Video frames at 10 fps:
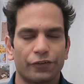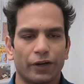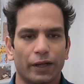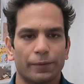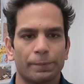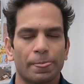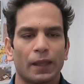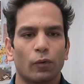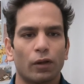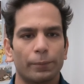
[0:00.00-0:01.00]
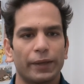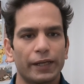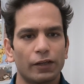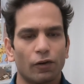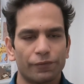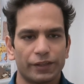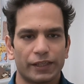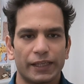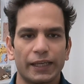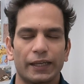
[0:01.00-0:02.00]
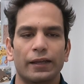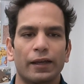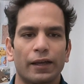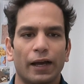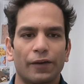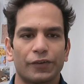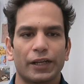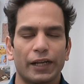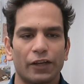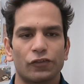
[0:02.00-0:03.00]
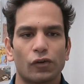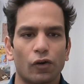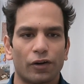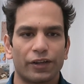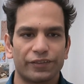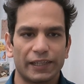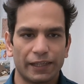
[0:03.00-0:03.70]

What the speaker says: while many of the key African National Congress leaders